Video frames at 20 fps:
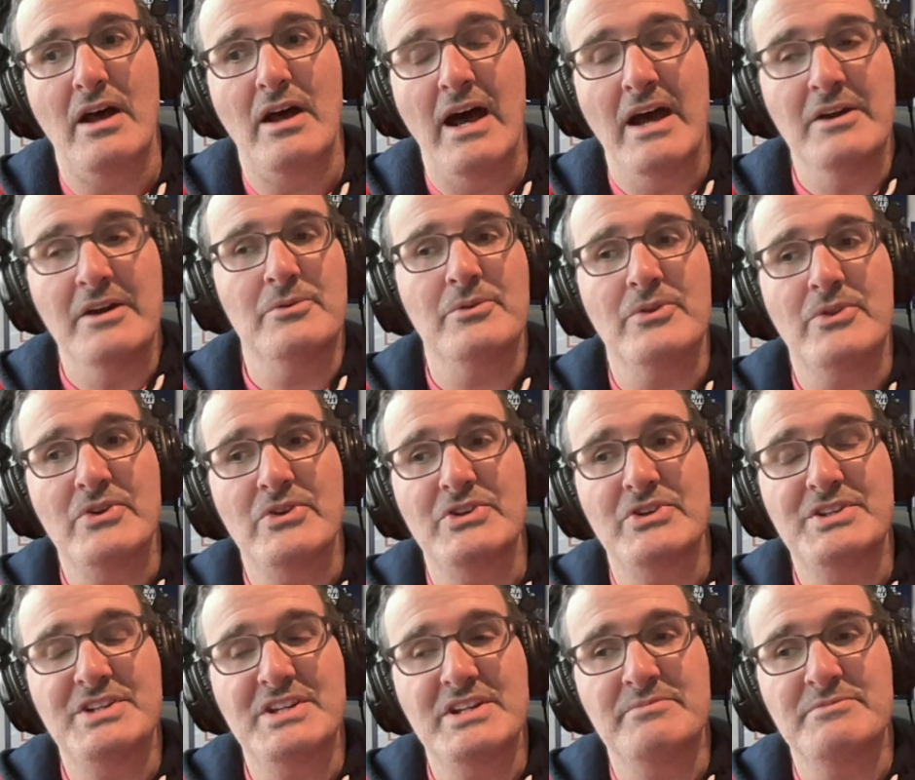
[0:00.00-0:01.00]
I don't think the
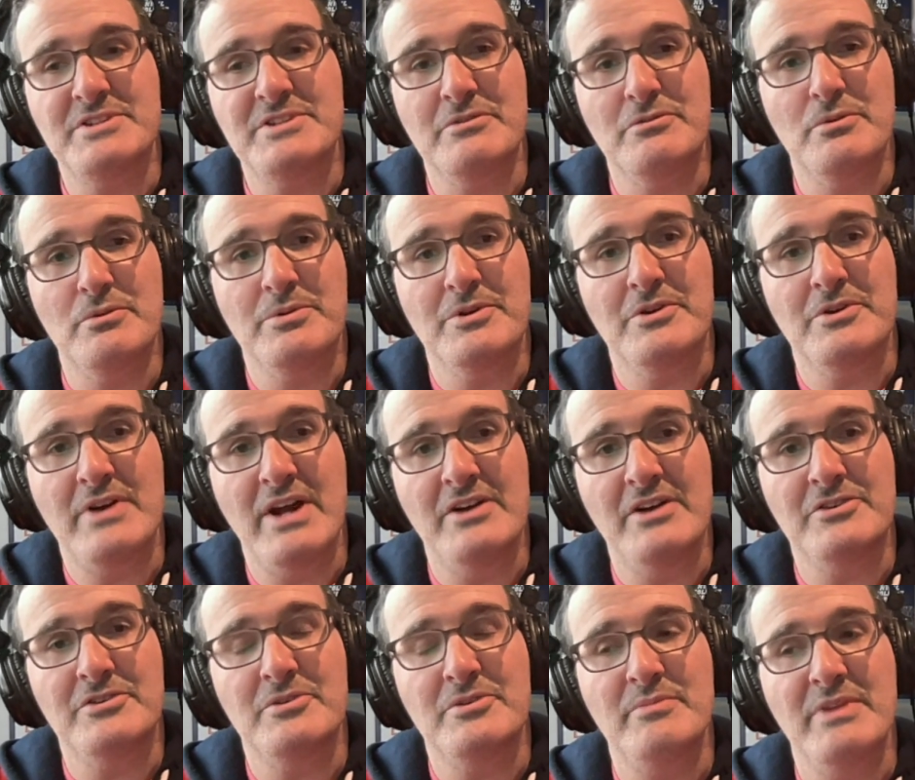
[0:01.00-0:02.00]
teams that were put
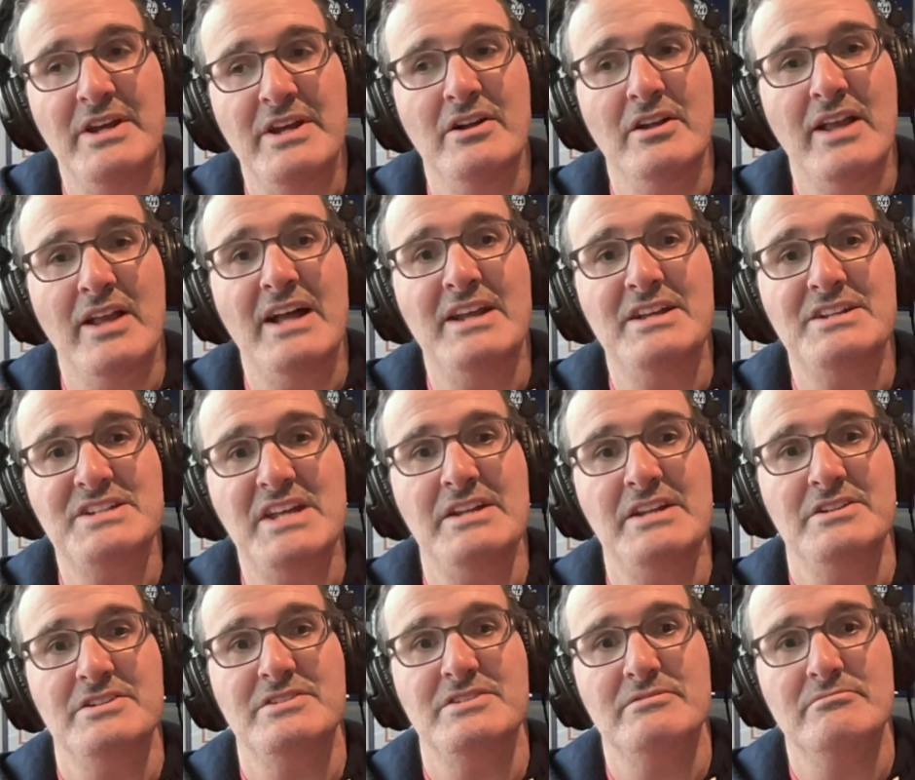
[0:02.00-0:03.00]
around her made a lot of
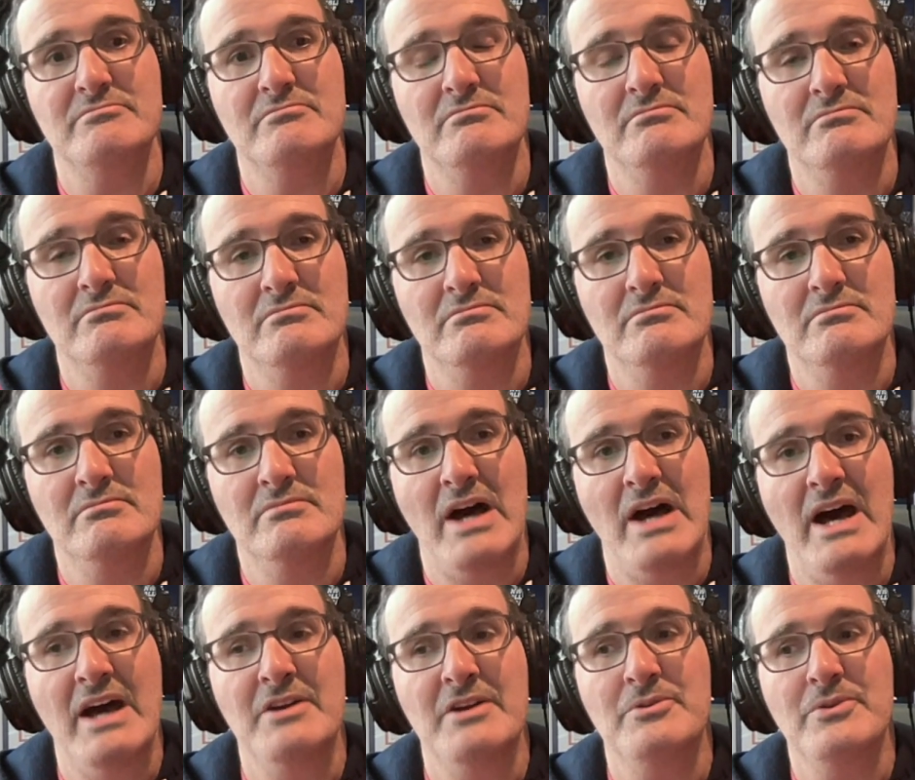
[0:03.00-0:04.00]
sense.
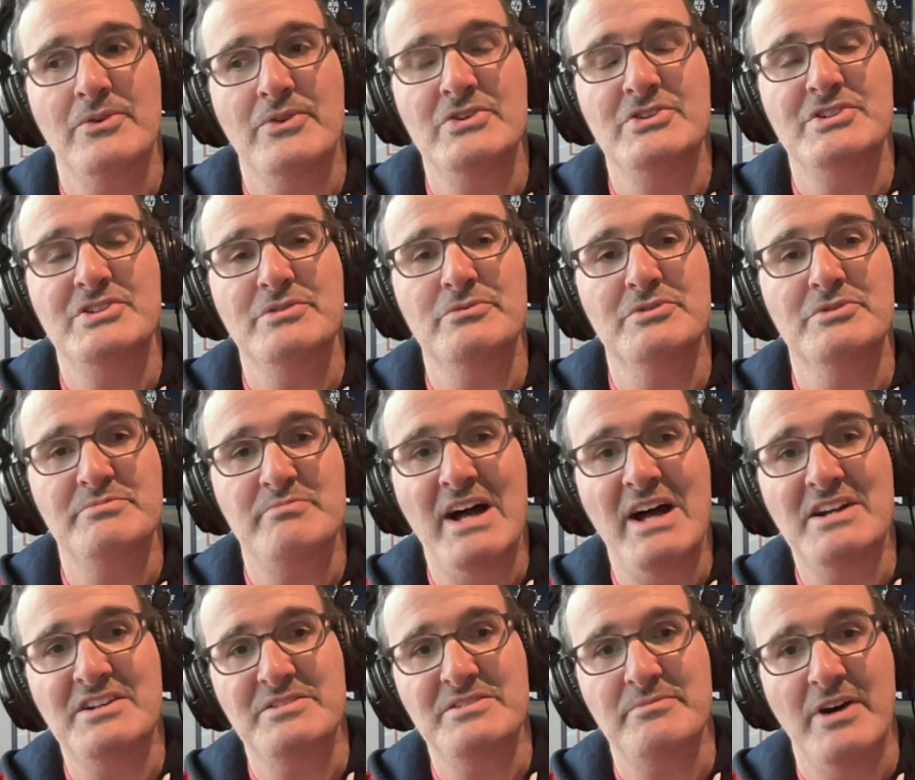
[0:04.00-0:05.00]
I don't think she was
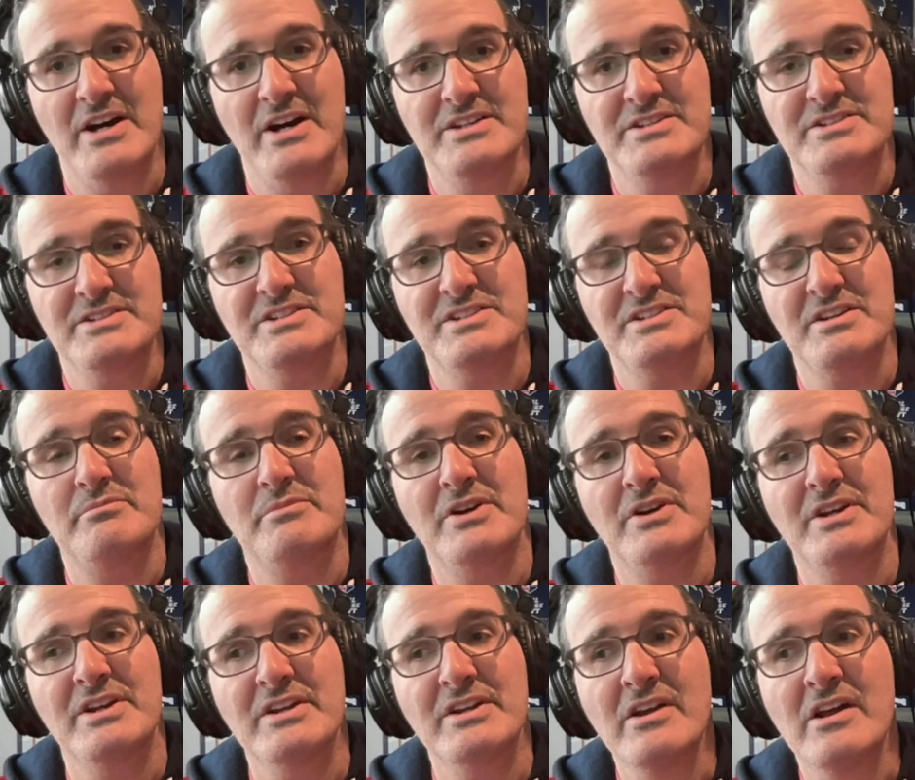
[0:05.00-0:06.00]
maximized.
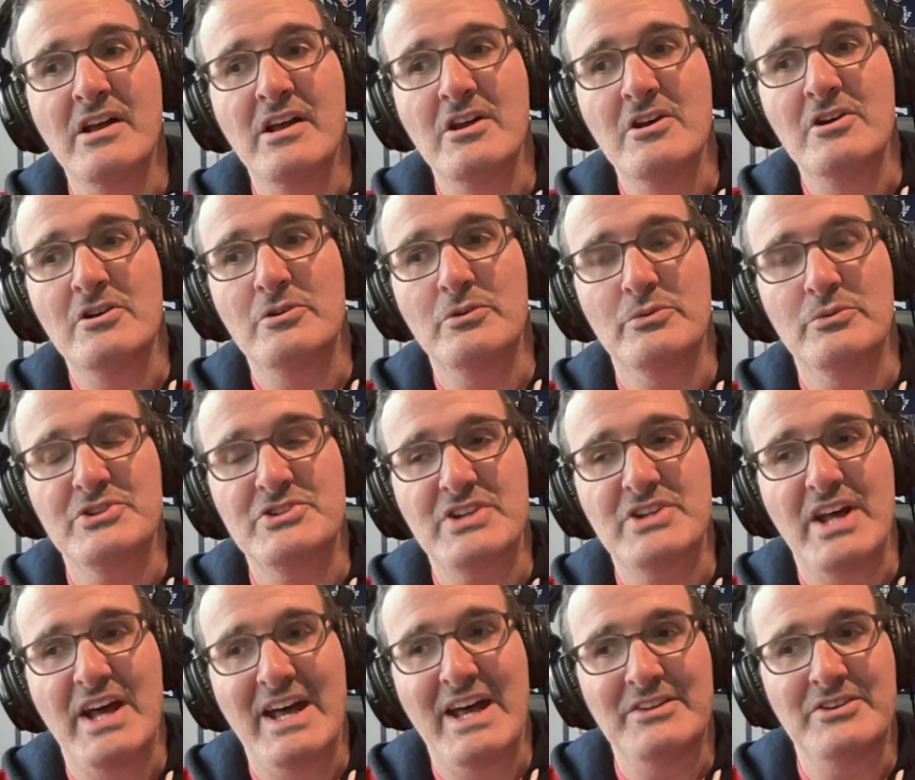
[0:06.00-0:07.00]
Somebody who was
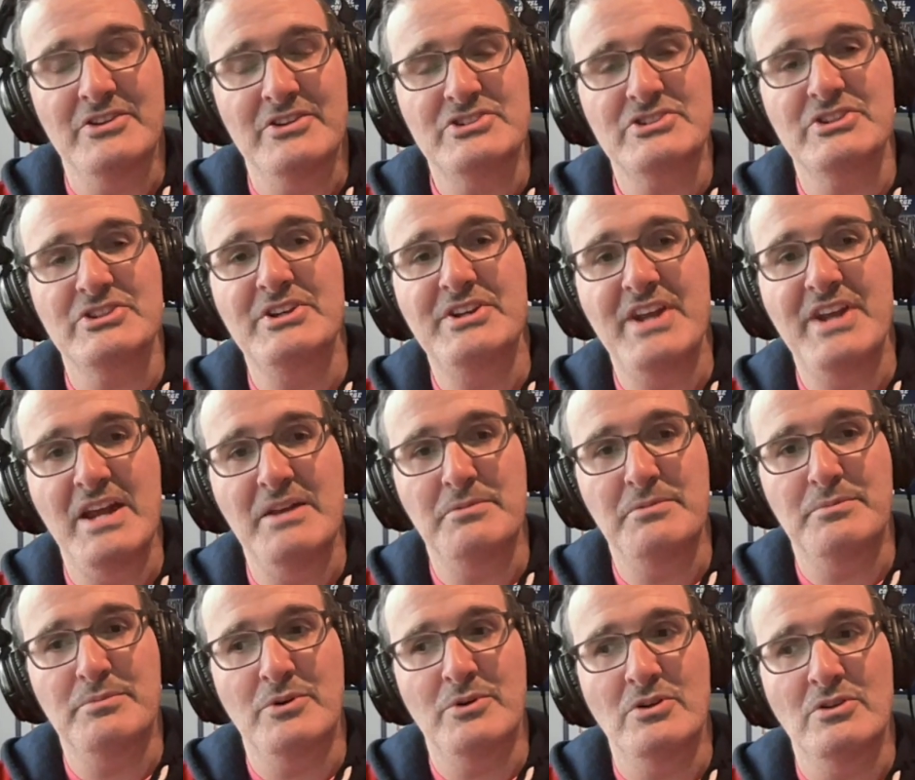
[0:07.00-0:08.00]
endlessly
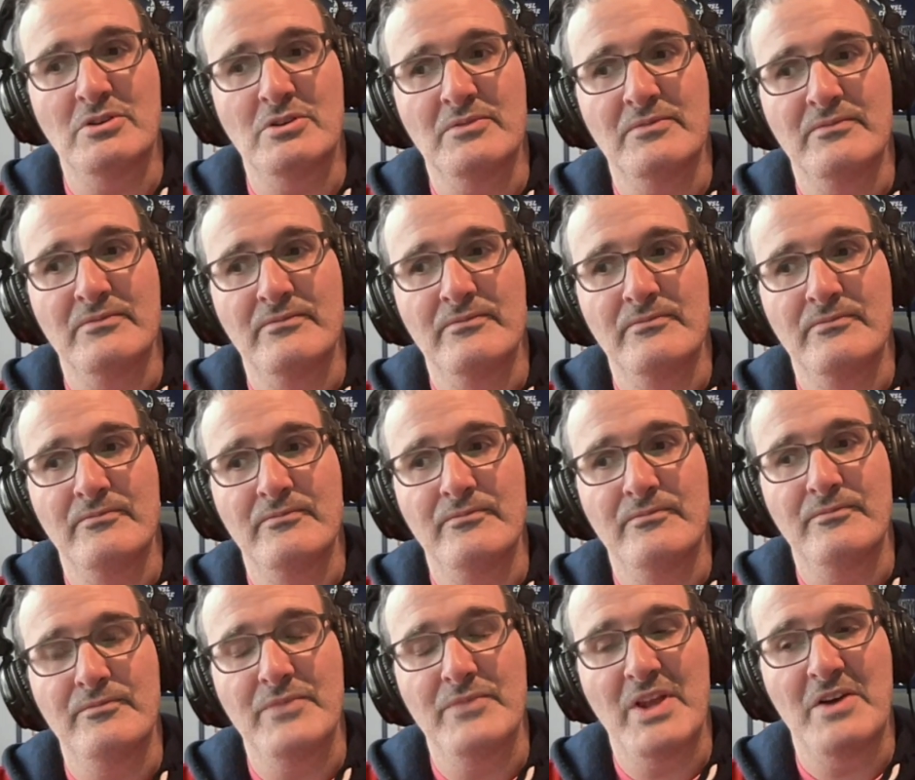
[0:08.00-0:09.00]
capable
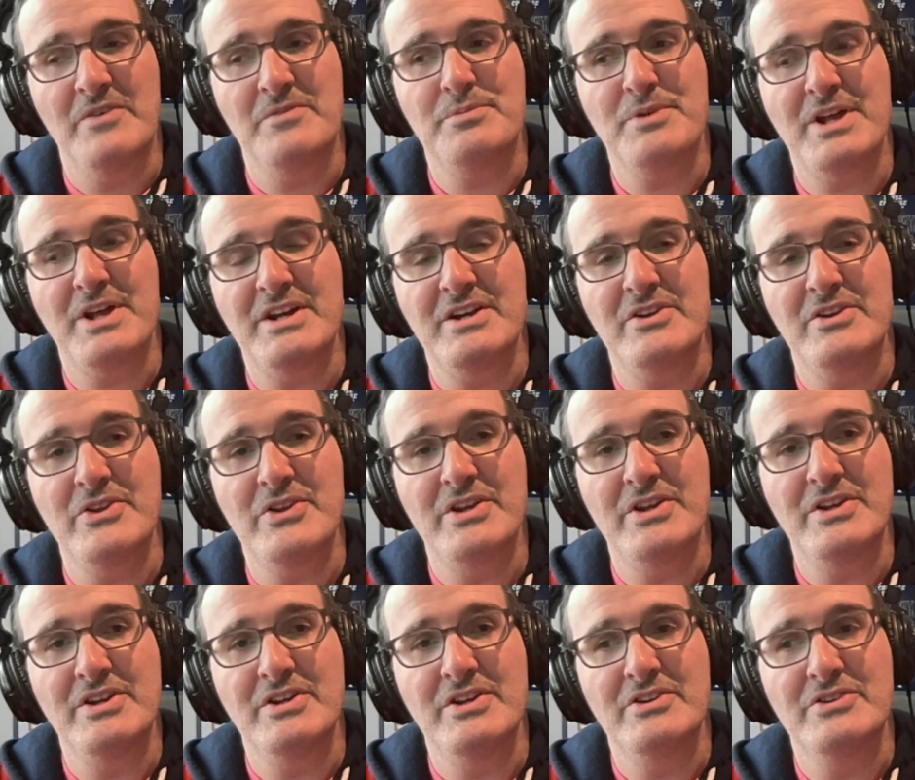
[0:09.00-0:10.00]
of playing
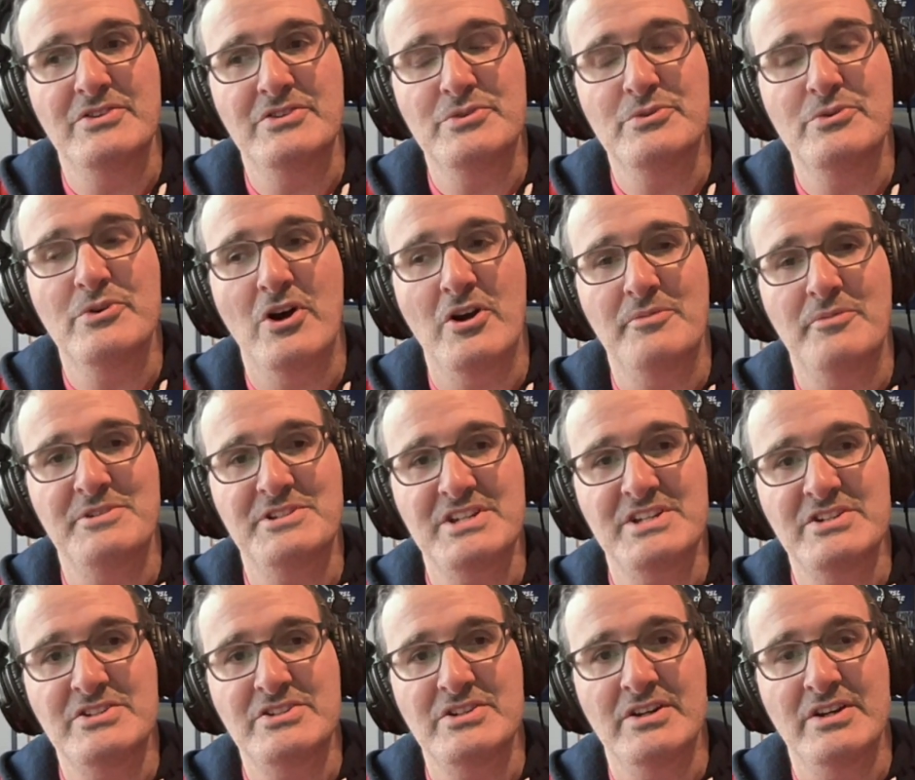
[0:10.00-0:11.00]
the two-guard
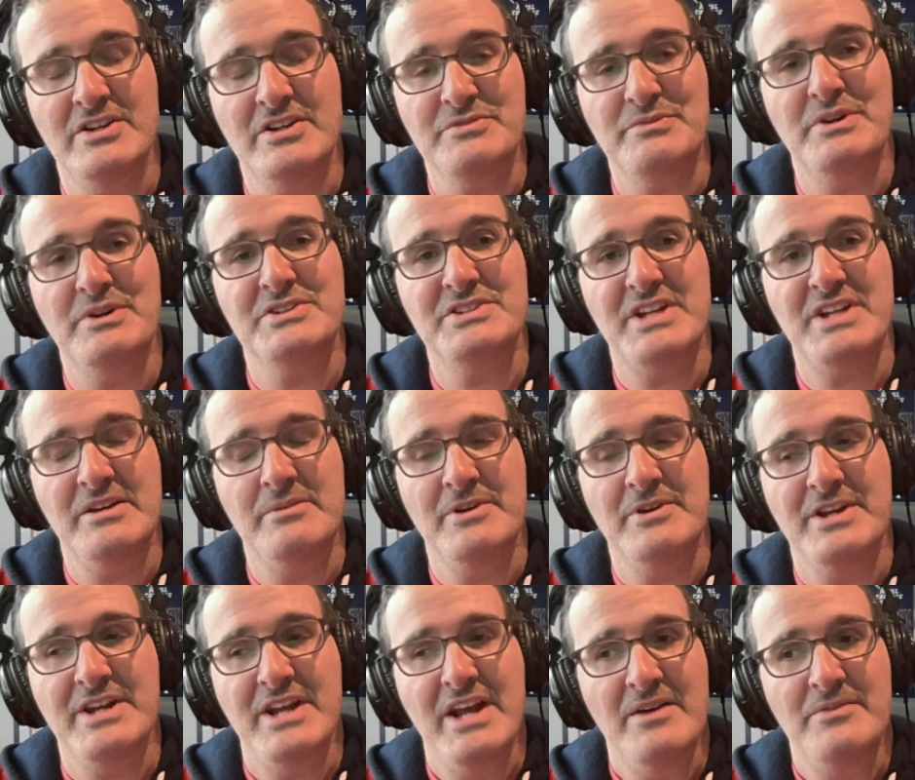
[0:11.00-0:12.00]
position as well as
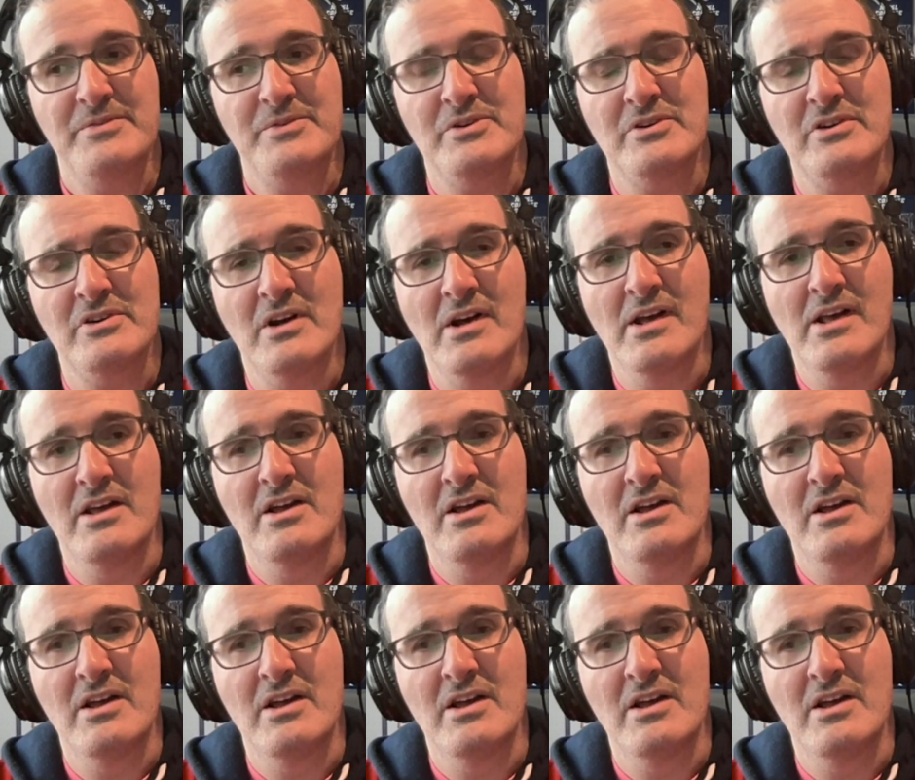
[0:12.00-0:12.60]
anybody ever,